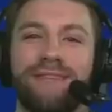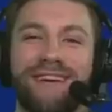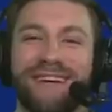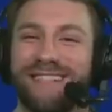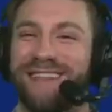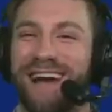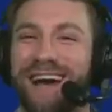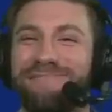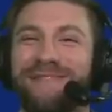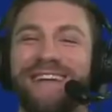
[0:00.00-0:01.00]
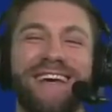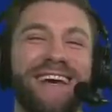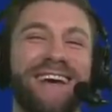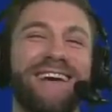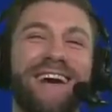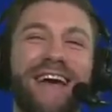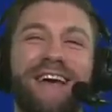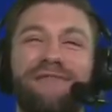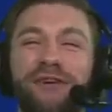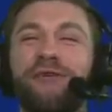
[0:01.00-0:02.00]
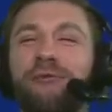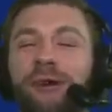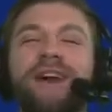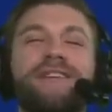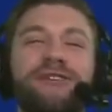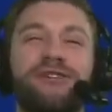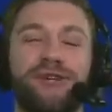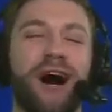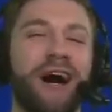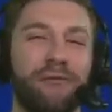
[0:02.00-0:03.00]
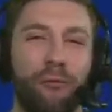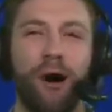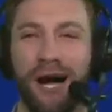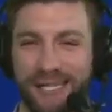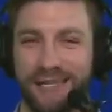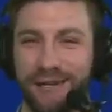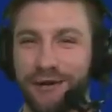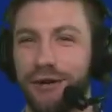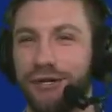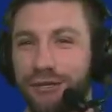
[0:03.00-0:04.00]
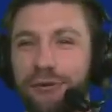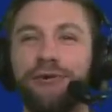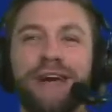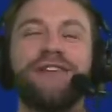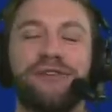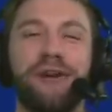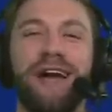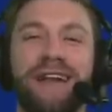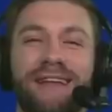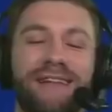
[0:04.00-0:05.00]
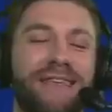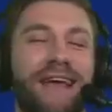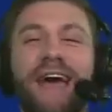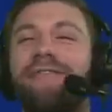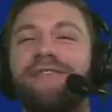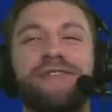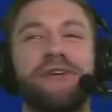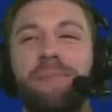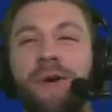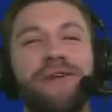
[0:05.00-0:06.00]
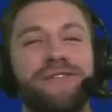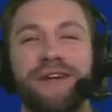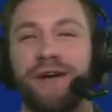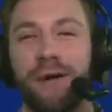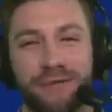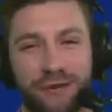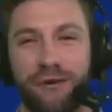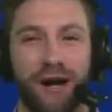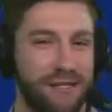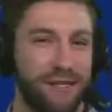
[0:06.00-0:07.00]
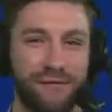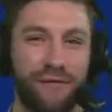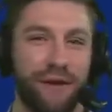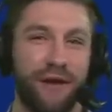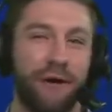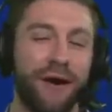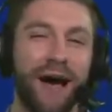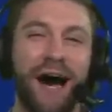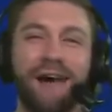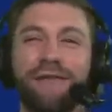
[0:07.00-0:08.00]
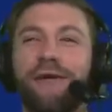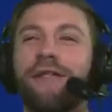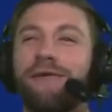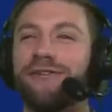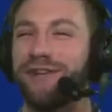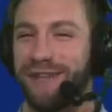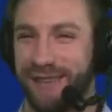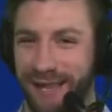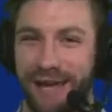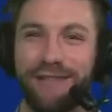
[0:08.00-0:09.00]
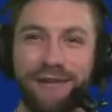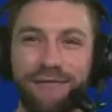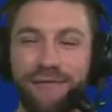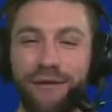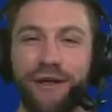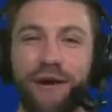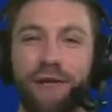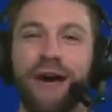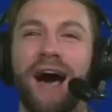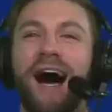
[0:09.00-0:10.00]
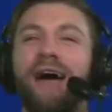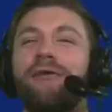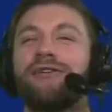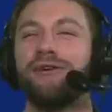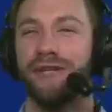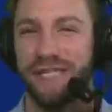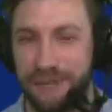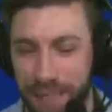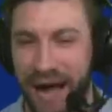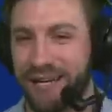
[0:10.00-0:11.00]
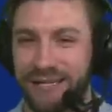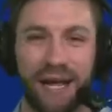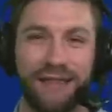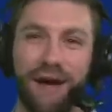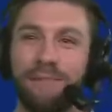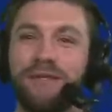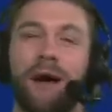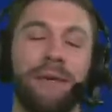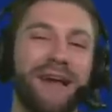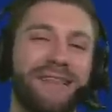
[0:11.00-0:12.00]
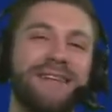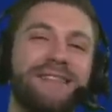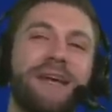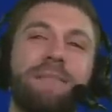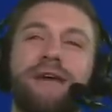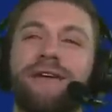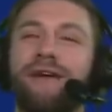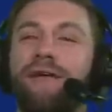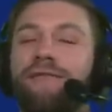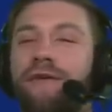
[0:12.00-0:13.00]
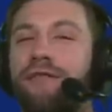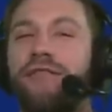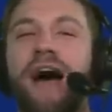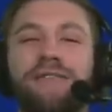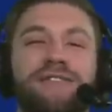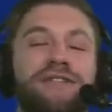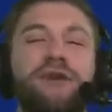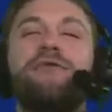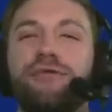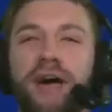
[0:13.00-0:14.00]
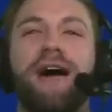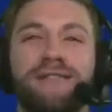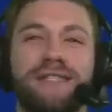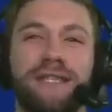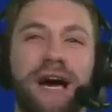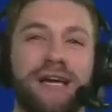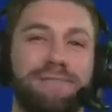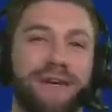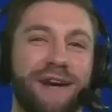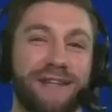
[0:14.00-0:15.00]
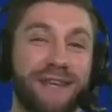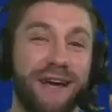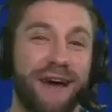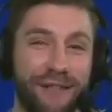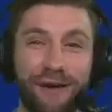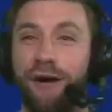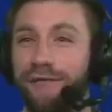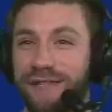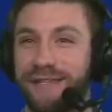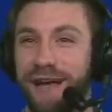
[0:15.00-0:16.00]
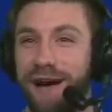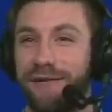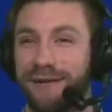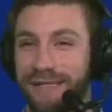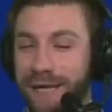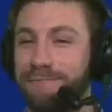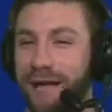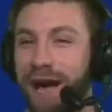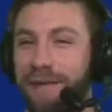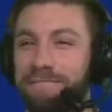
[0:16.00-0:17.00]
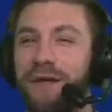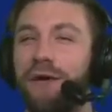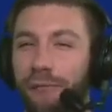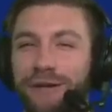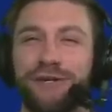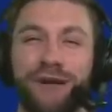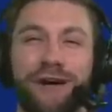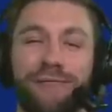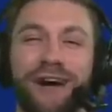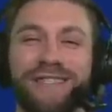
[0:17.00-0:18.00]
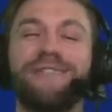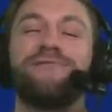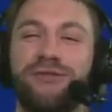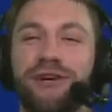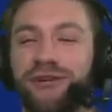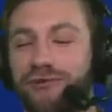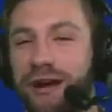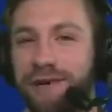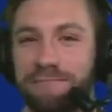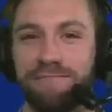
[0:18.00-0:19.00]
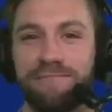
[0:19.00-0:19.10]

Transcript: It's happening. If you want Deshaun Watson to get traded, then every single person that comes across this video, I don't only want you to like this video, I want you to smash that thumbs up. This thing better get over a thousand, two thousand likes because I think all of us down, deep down, want Deshaun Watson to get traded.